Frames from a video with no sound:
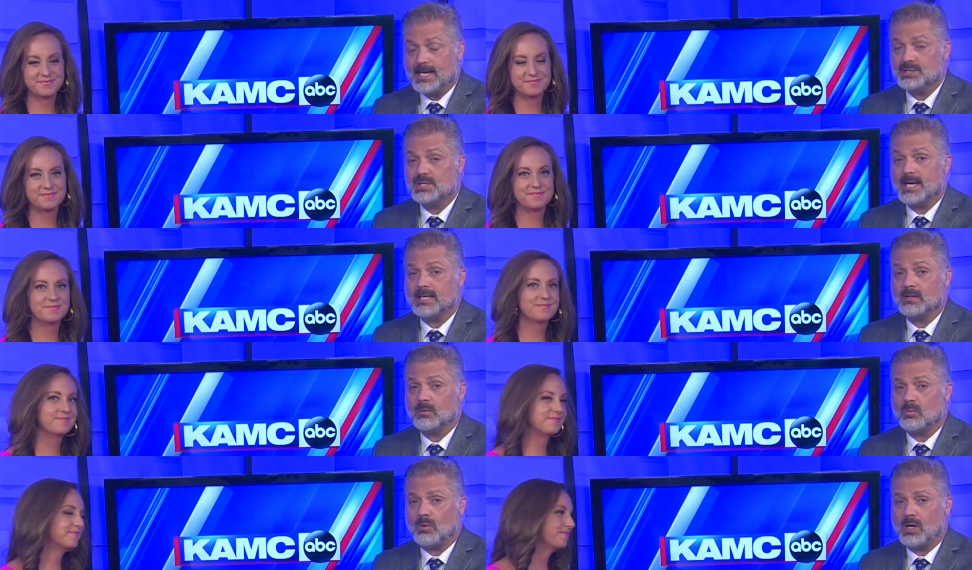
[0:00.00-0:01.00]
Speaker 1: Hey, check
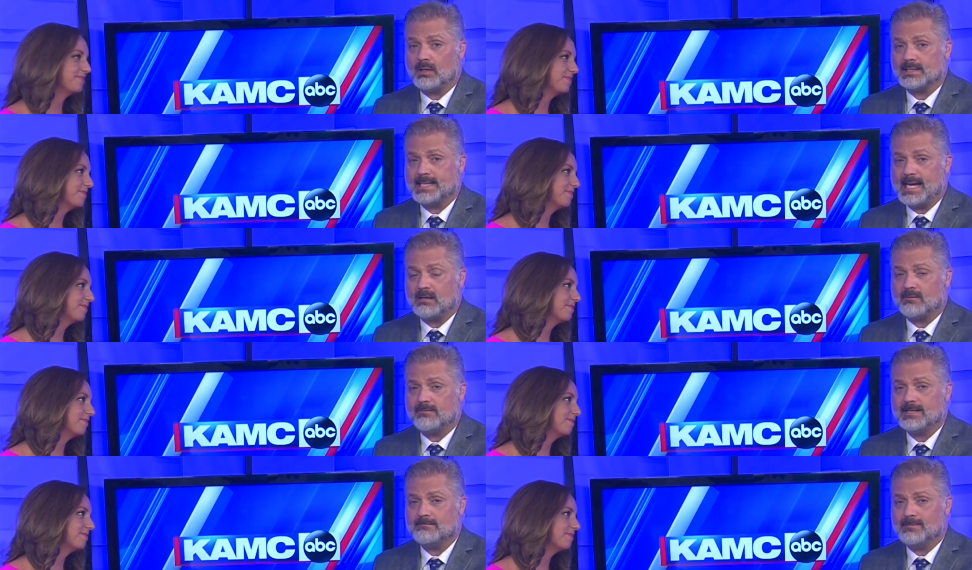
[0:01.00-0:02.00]
your wallet.
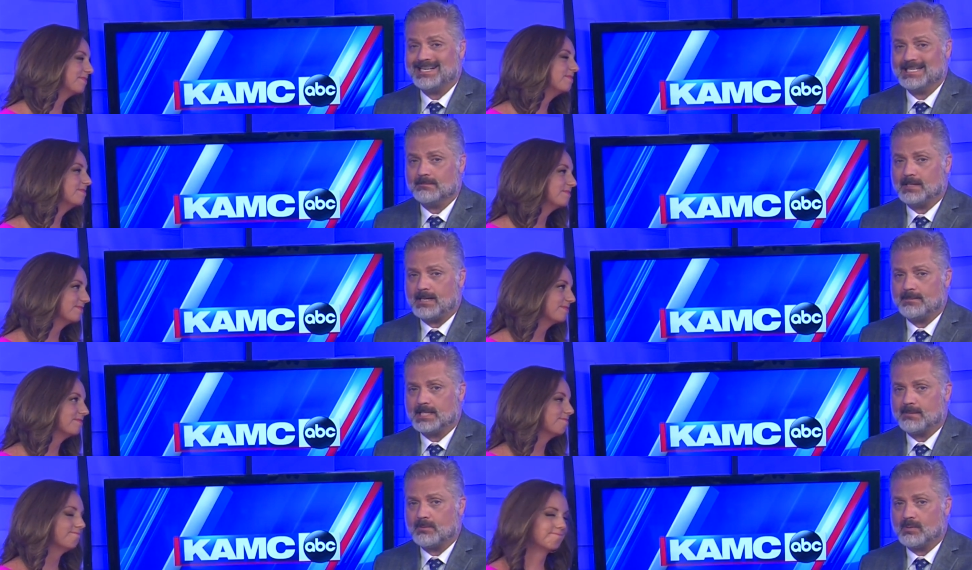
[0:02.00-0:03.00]
Counterfeit money
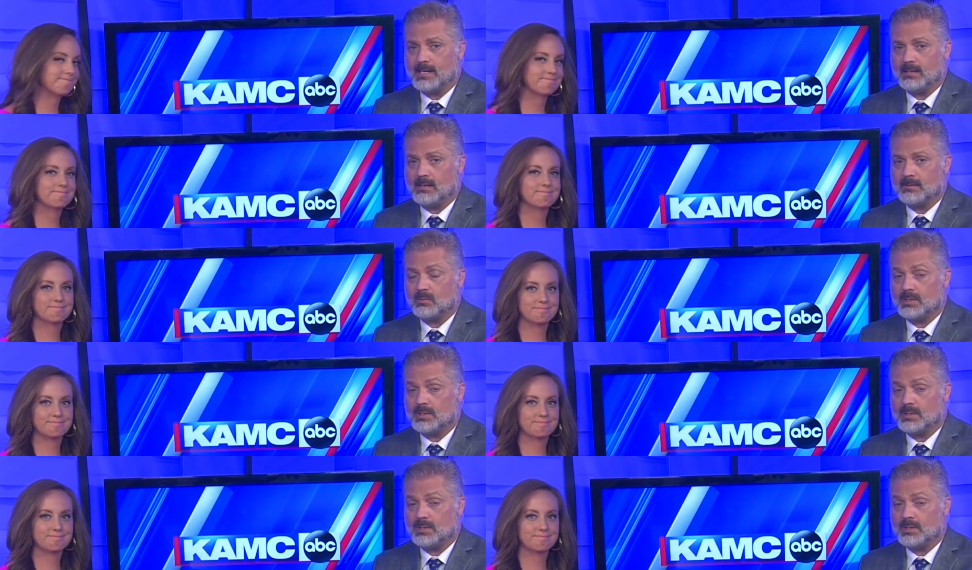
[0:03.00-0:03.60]
popping up around Lubbock